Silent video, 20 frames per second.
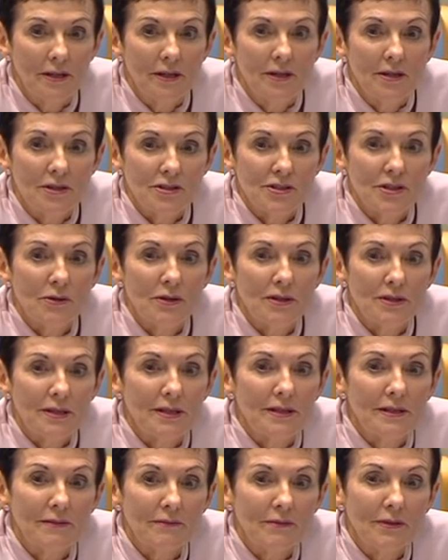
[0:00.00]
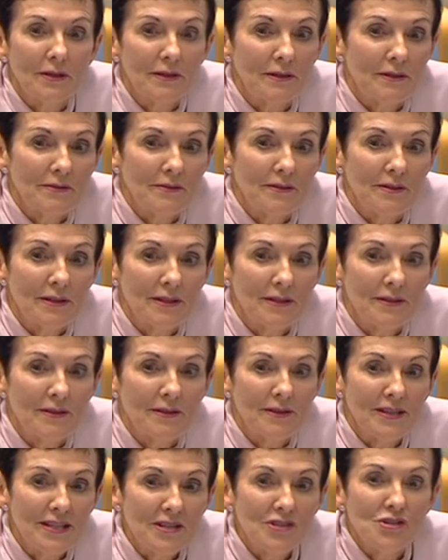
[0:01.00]
So I think
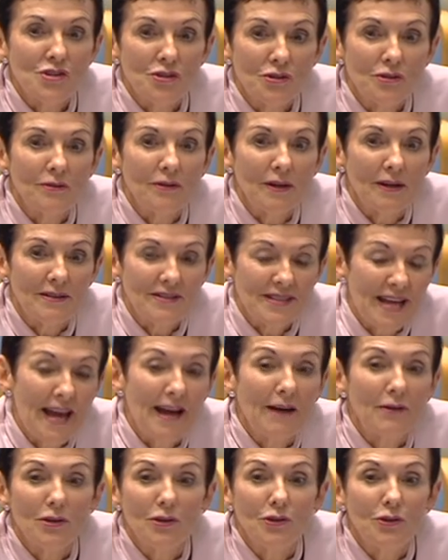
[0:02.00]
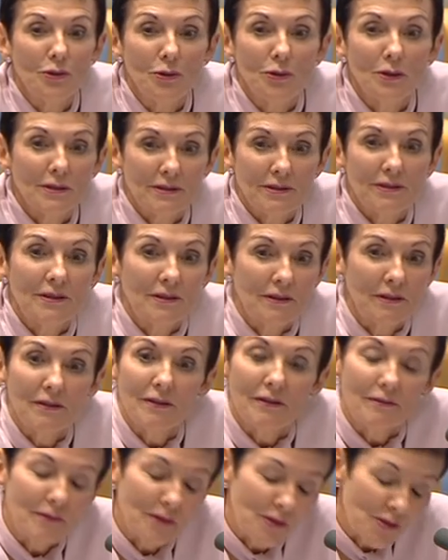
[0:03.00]
the issue is how you do it.
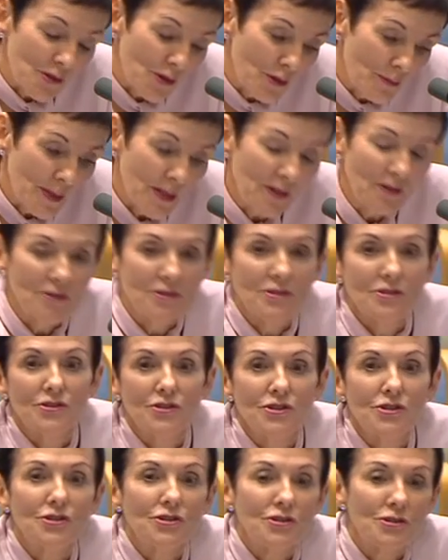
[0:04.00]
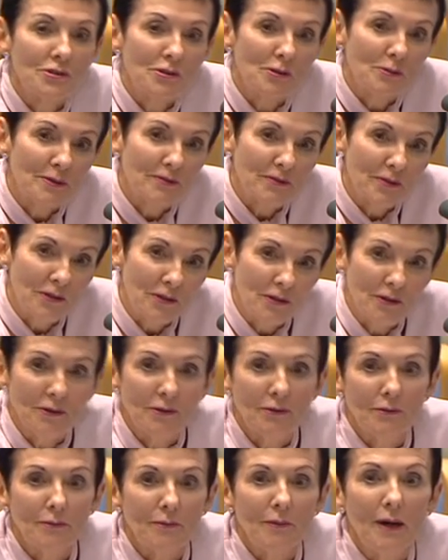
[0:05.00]
It's got to be constitutional. We've got
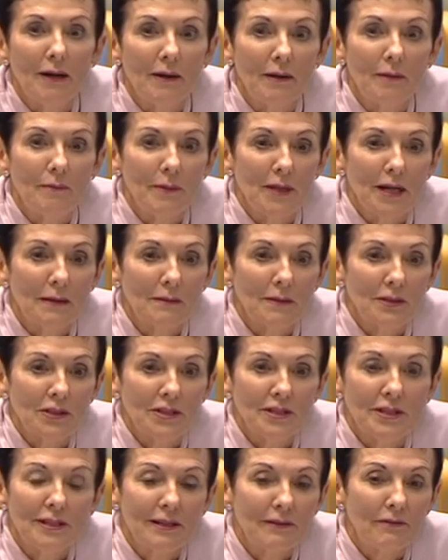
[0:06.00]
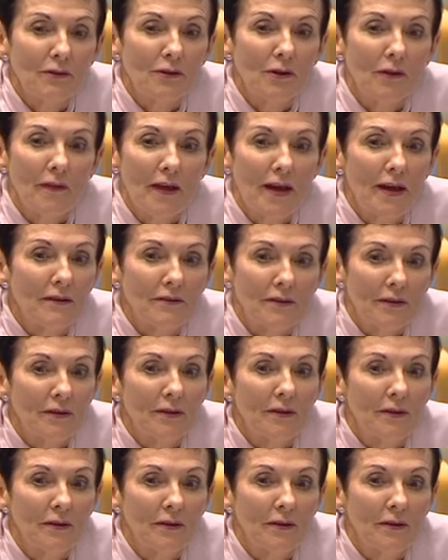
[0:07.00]
to be able to deliver on that.